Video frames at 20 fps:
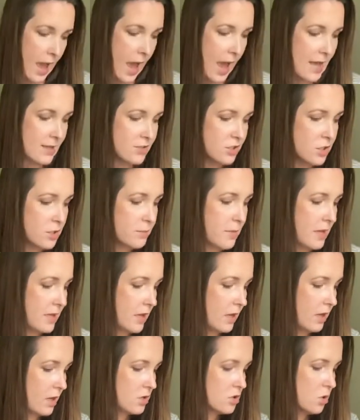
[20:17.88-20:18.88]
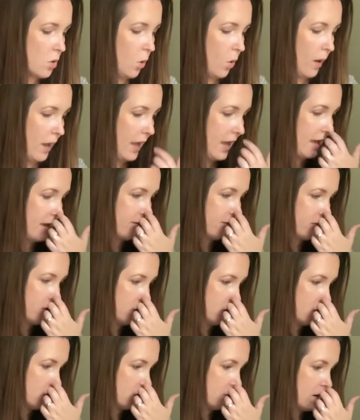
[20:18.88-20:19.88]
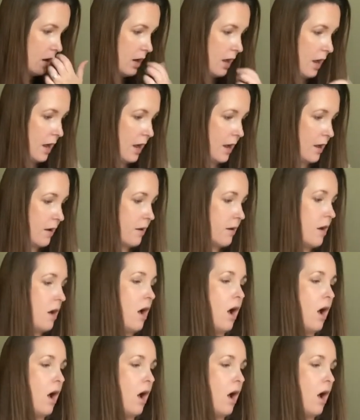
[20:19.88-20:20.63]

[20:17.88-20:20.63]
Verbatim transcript: As you're making a toy, if you uh,